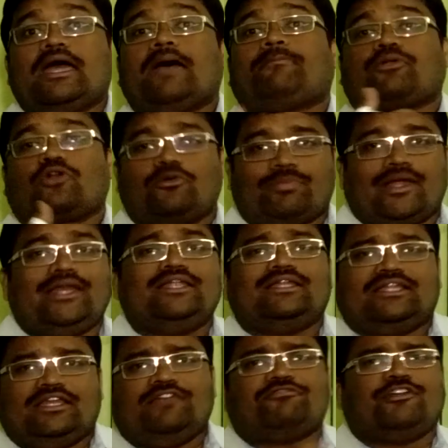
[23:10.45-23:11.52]

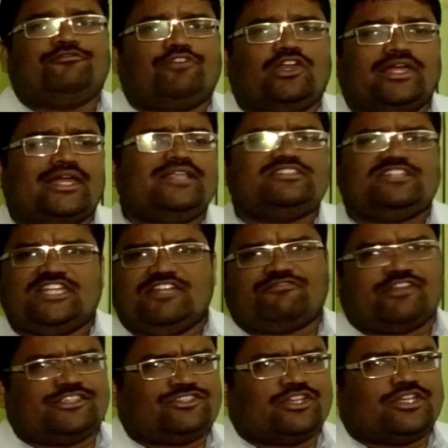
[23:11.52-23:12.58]
Appropriately, the different follicles in
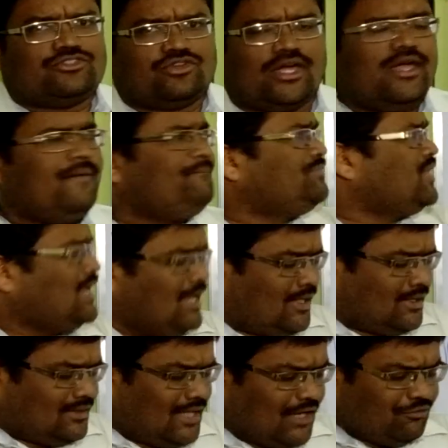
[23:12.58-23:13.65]
different stages. Okay.
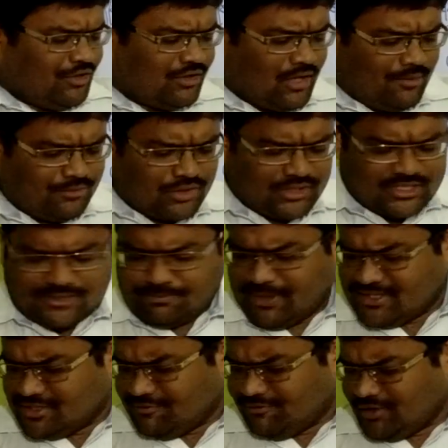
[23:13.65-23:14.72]
Let me come to the
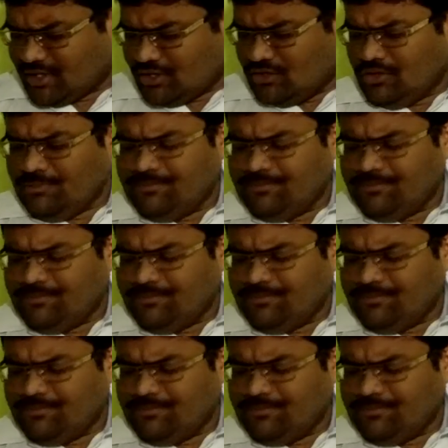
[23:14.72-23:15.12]
specific,